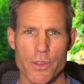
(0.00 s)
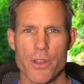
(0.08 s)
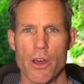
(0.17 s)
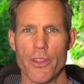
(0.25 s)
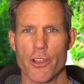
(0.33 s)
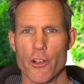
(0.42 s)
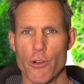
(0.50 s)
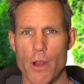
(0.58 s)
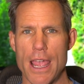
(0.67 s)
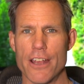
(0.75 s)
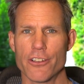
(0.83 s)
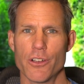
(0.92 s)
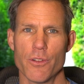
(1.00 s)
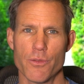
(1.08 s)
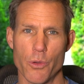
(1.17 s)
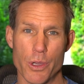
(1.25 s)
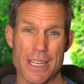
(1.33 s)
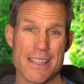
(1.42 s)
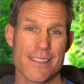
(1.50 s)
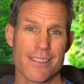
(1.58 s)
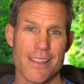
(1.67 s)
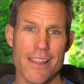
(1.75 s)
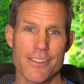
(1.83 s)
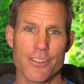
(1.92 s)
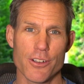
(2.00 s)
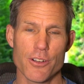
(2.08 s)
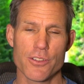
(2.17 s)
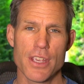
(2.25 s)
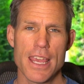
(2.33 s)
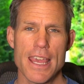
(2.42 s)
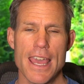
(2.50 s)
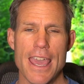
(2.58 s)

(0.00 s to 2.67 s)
with all the crash-avoided sensors,